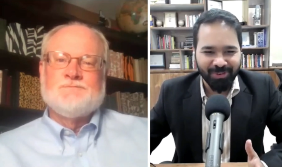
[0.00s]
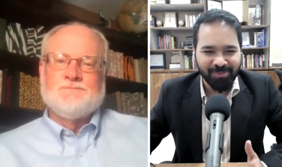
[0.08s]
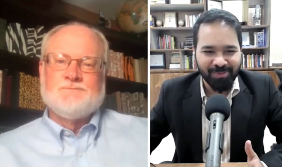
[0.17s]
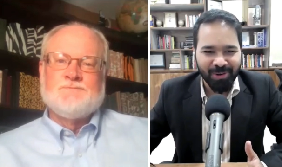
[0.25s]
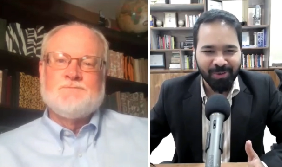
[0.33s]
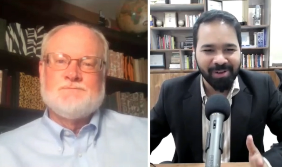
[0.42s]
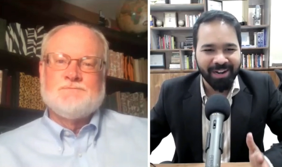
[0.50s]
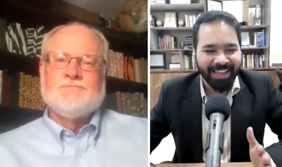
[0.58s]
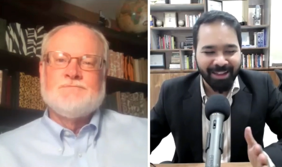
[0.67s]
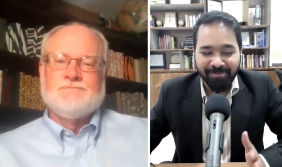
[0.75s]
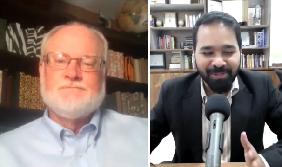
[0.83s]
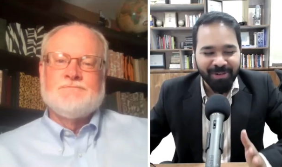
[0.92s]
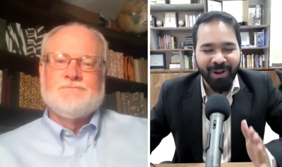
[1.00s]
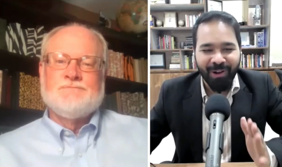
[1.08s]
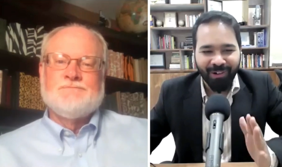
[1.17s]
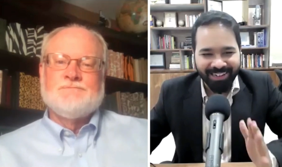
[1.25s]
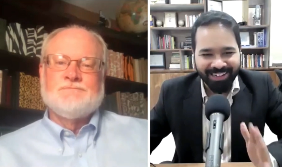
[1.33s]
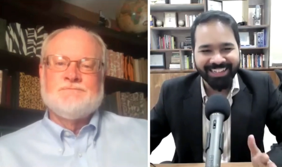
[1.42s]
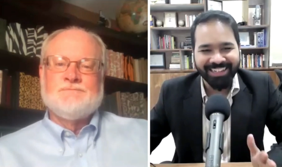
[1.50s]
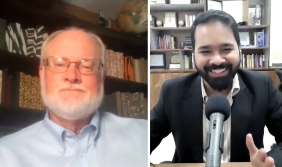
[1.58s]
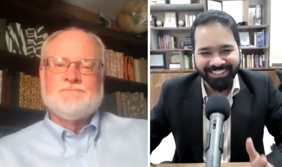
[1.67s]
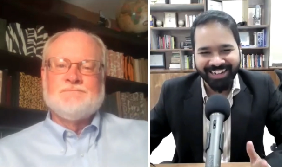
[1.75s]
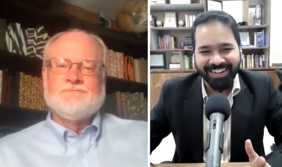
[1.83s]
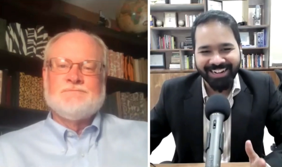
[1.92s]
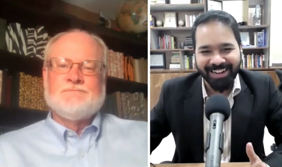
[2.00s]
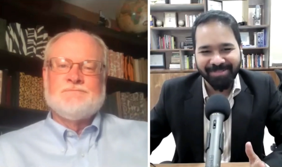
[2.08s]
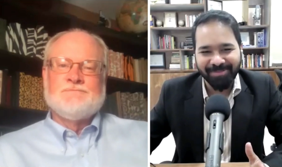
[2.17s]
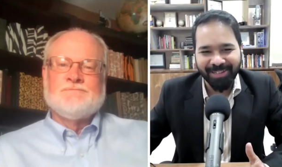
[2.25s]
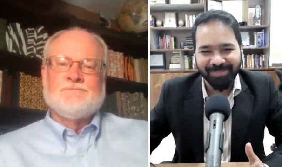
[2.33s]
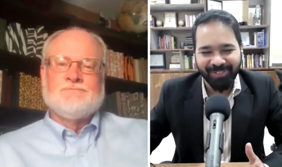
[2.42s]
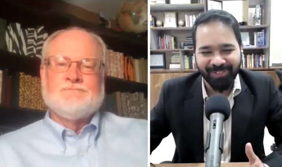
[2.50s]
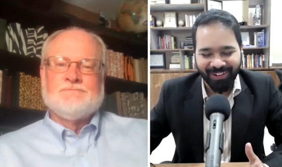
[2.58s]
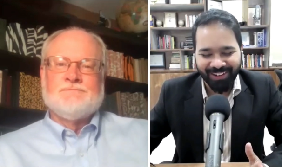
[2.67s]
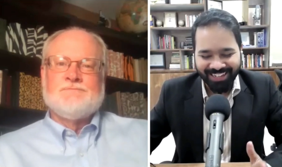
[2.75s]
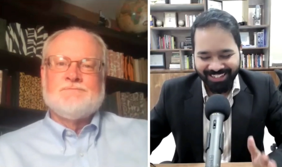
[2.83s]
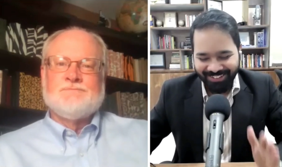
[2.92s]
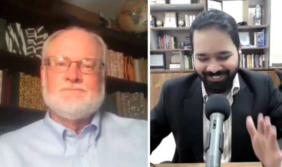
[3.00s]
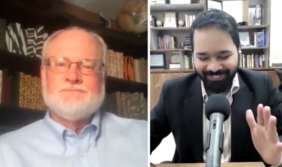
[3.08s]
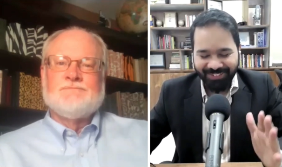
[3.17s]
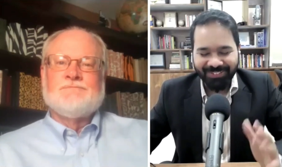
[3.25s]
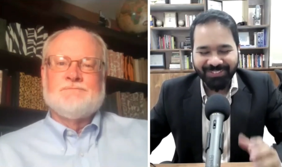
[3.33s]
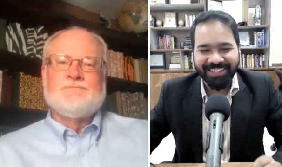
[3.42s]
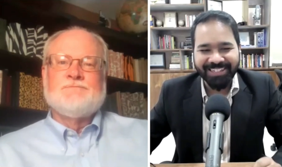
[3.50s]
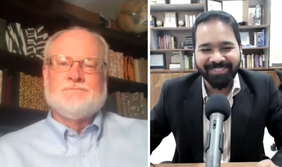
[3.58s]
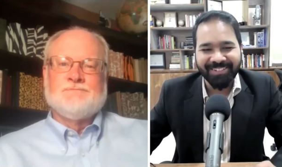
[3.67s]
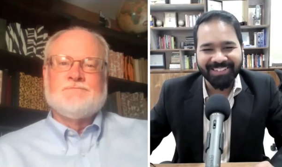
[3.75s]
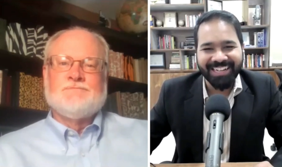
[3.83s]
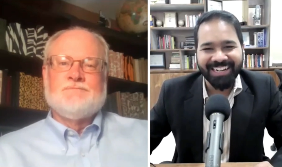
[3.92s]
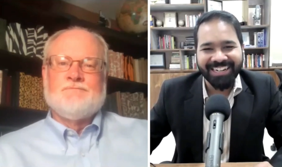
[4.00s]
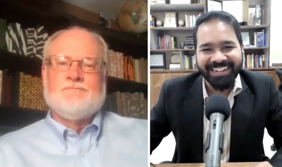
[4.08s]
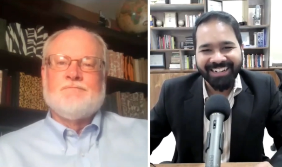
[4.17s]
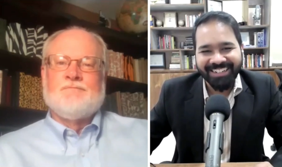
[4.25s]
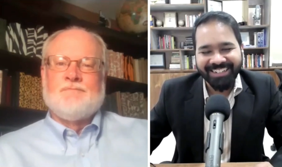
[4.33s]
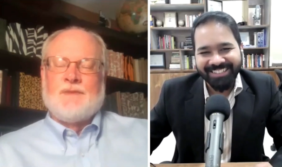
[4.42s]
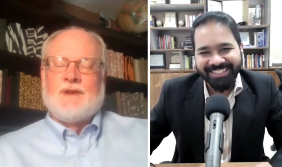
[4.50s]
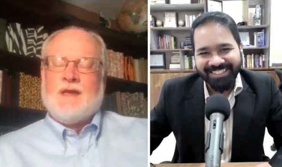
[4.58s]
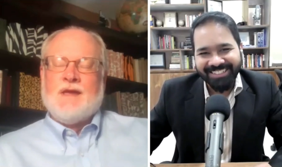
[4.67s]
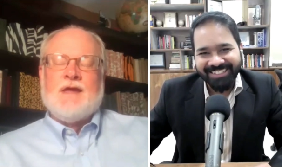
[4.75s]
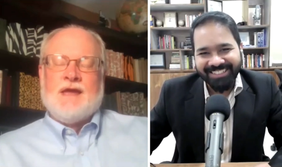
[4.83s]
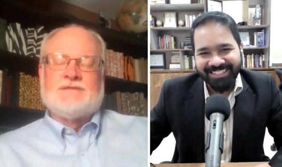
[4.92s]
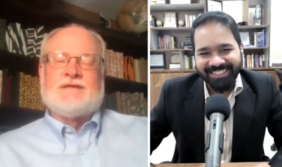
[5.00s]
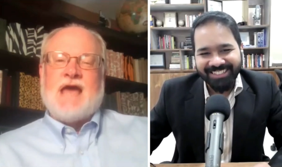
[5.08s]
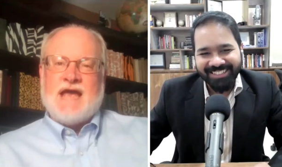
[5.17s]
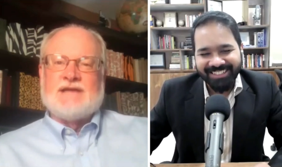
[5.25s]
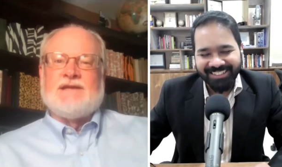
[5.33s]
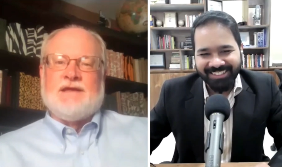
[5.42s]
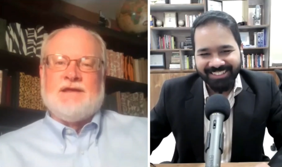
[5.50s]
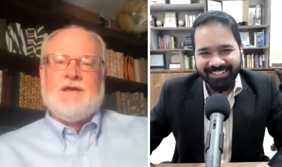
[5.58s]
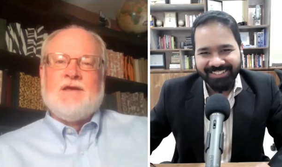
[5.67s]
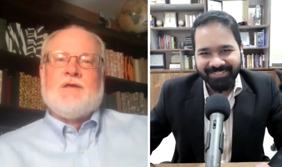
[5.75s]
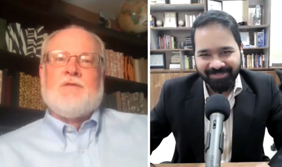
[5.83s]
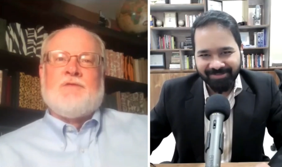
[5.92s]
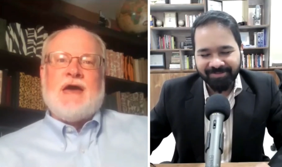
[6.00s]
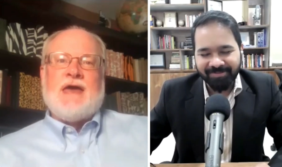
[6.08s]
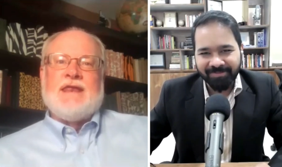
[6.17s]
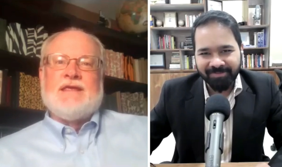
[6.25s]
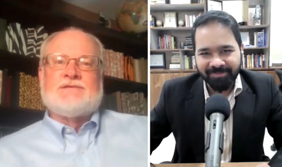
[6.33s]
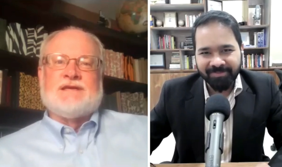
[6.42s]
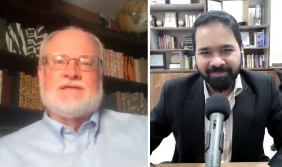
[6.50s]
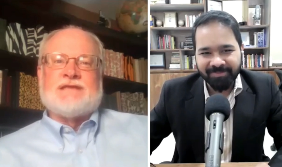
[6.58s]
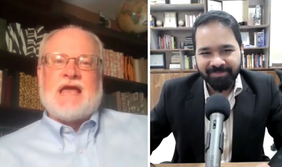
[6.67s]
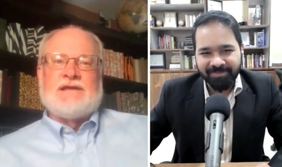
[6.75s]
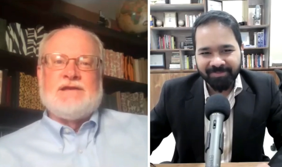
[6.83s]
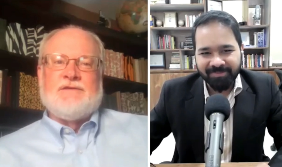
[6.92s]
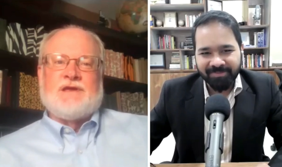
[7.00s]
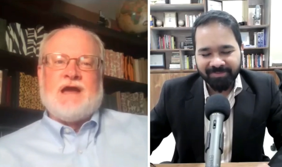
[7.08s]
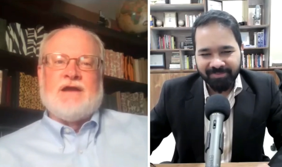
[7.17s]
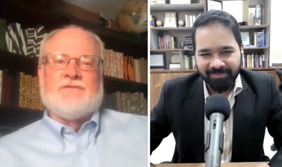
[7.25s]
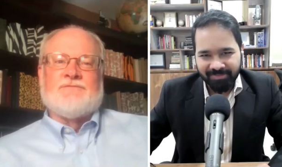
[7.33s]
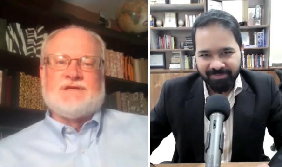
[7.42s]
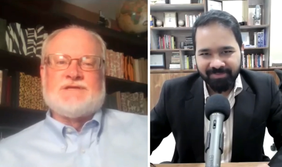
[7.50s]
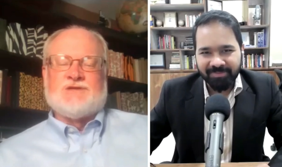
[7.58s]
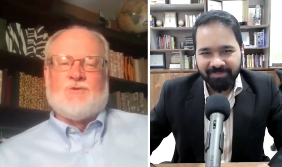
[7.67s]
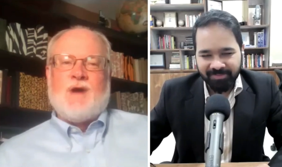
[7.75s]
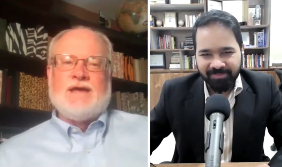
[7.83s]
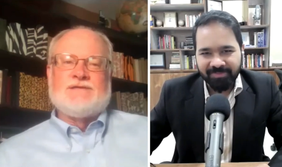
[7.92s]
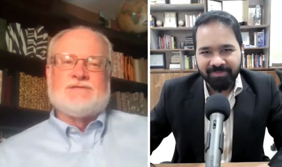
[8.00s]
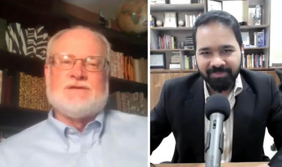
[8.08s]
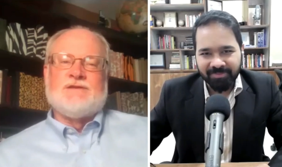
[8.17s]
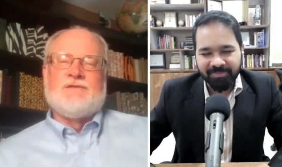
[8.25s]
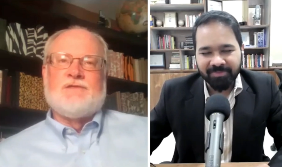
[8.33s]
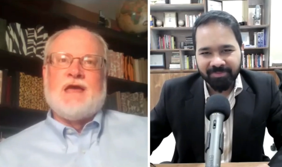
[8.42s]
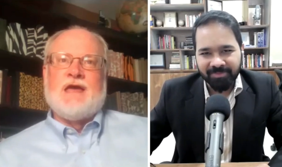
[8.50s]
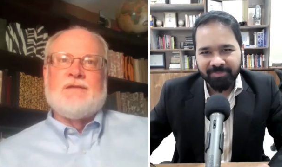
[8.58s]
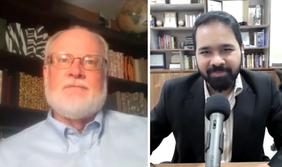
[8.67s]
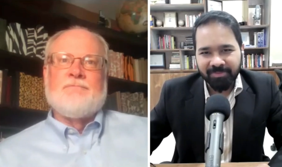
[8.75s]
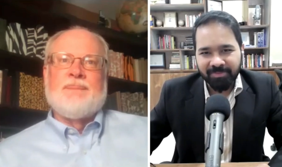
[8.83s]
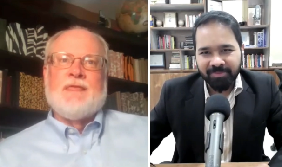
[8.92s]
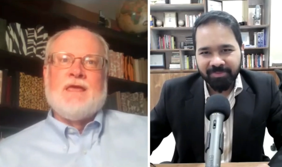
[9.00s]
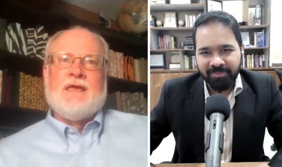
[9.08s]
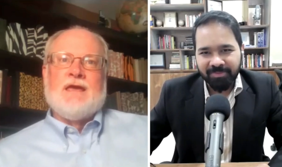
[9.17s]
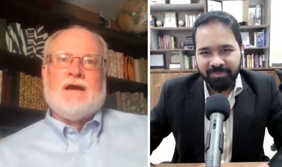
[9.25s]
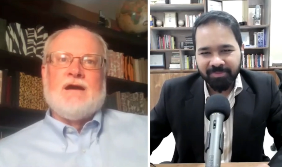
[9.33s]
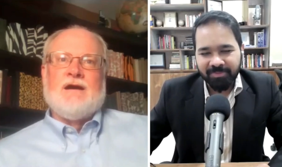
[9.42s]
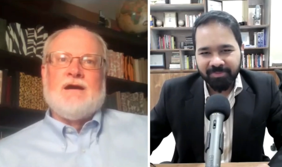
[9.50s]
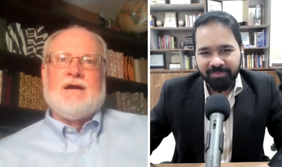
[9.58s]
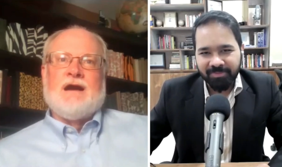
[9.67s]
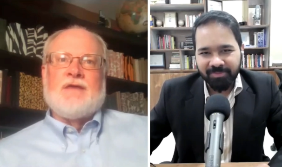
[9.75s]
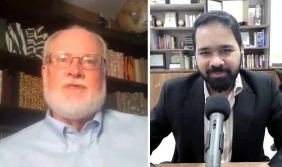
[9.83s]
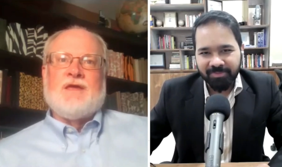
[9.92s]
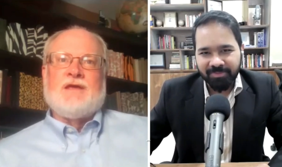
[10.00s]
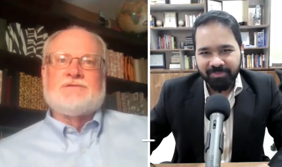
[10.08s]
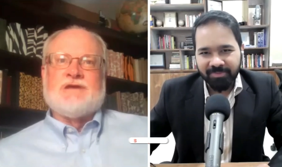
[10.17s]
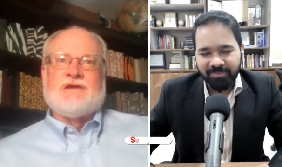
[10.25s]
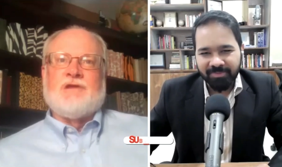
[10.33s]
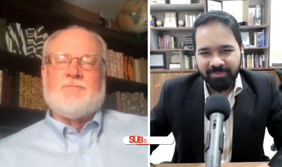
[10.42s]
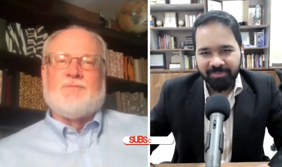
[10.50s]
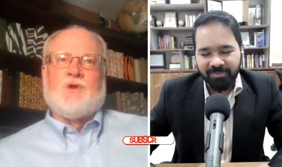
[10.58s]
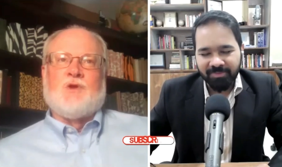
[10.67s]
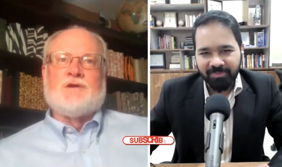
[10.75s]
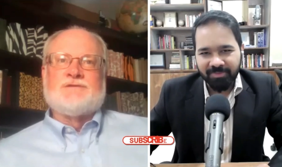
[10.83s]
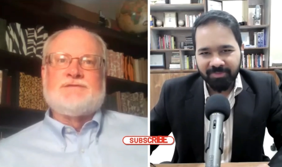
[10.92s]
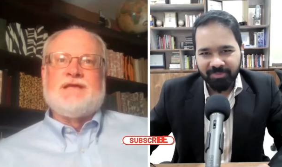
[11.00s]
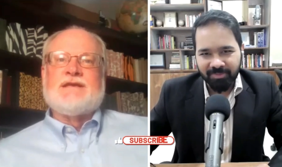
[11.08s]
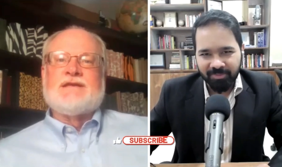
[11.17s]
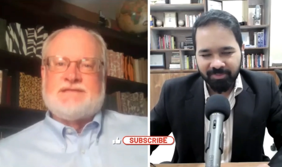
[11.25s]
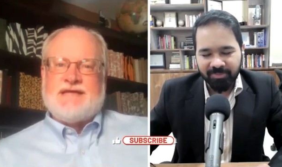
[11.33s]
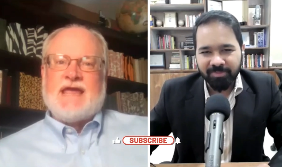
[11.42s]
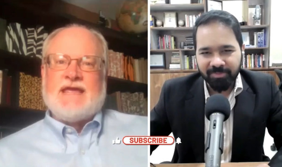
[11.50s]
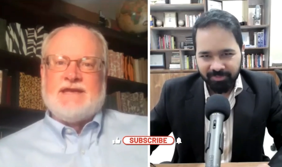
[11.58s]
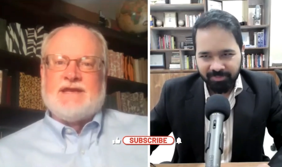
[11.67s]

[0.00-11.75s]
Speaker 1: from home and I'm not taking that 9 p.m. call. What do you think about that? Exactly.
Speaker 2: That is exactly the kind of situation that I think generally employers didn't take into